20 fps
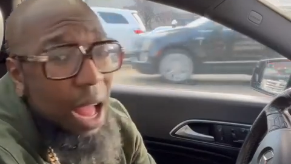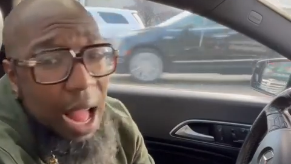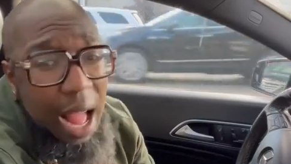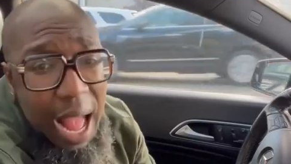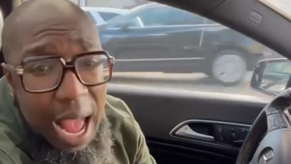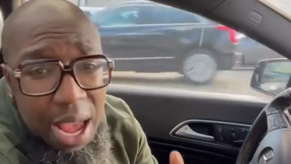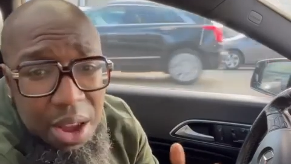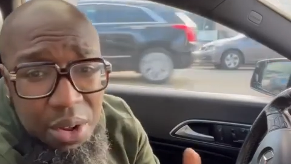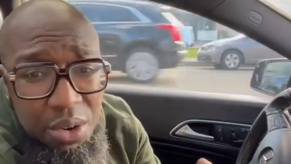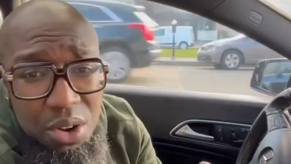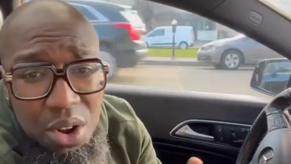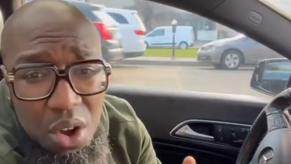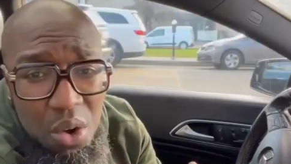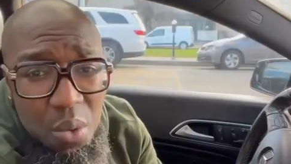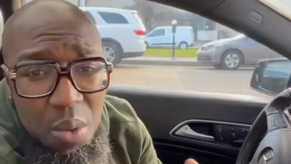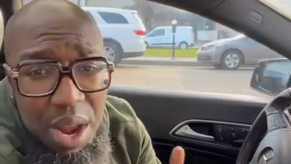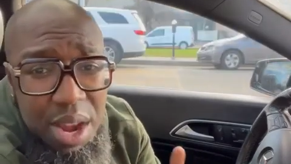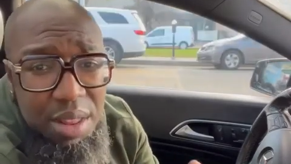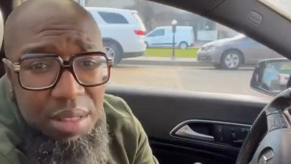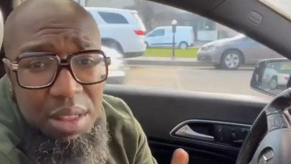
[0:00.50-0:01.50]
I don't know
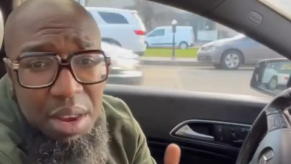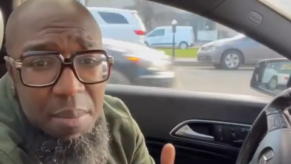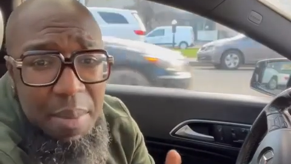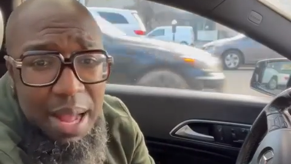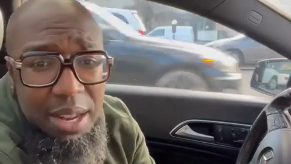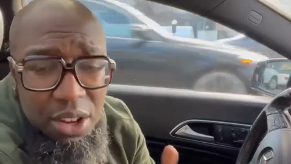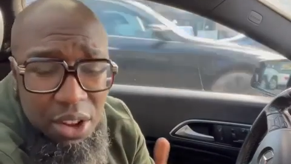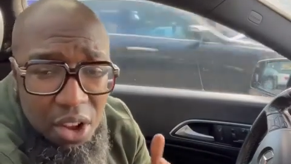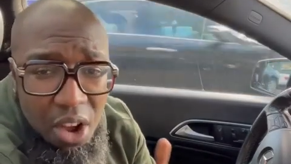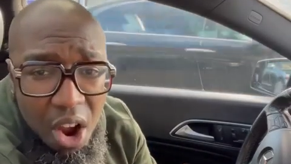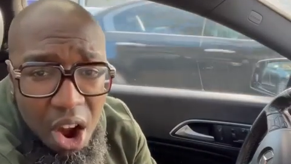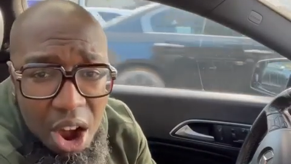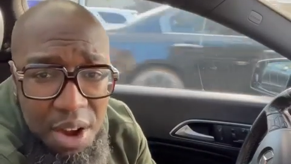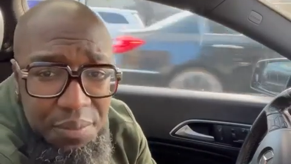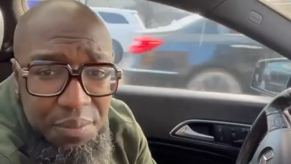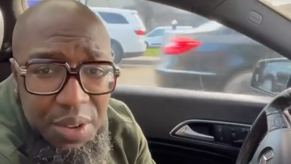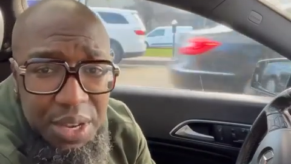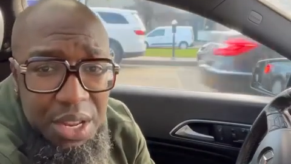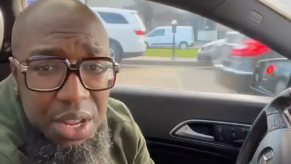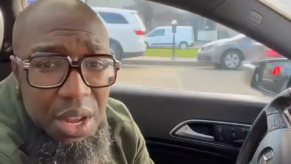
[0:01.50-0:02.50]
what is it about the car
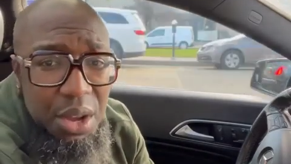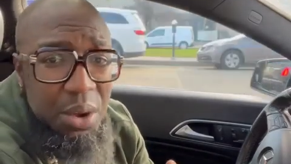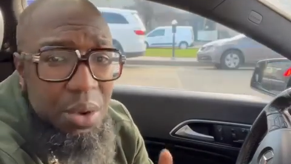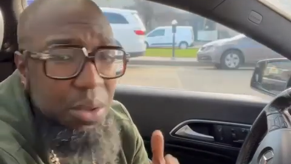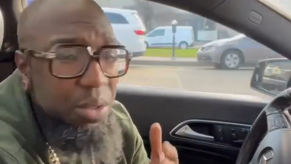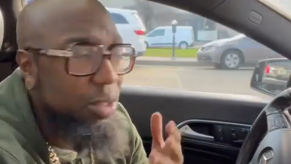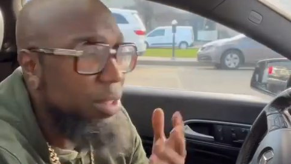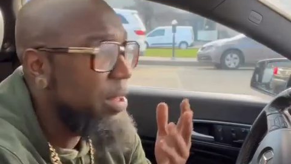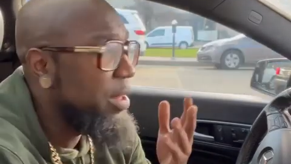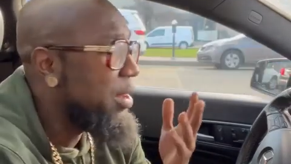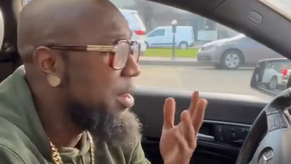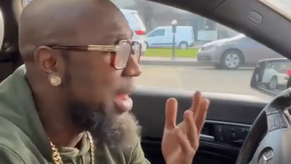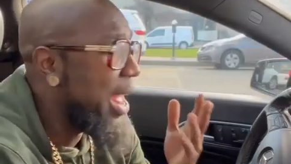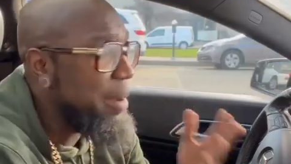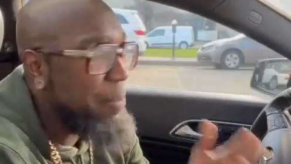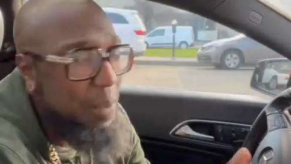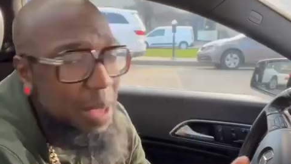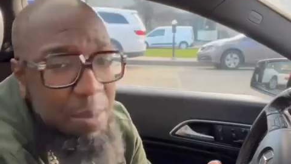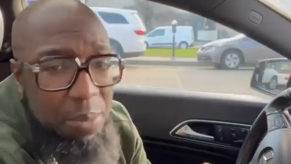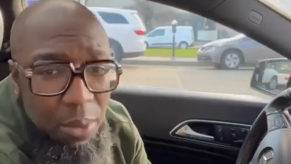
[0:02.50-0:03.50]
videos
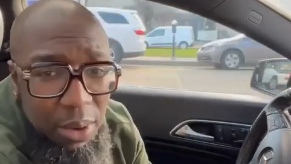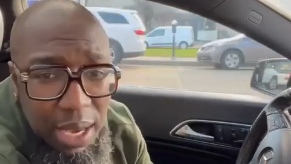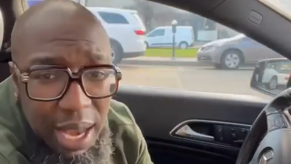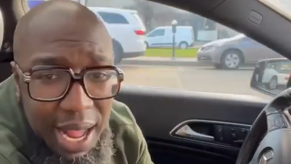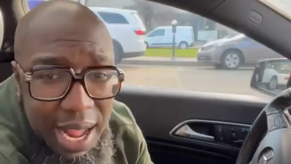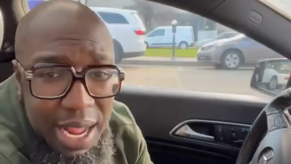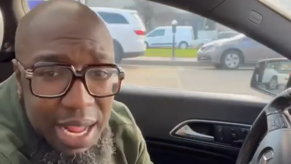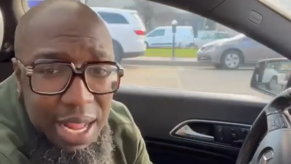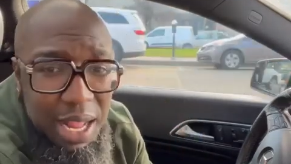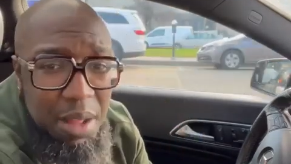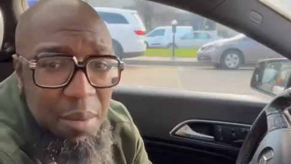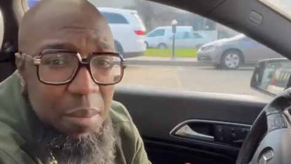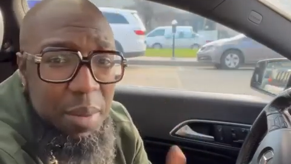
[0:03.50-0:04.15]
that people like,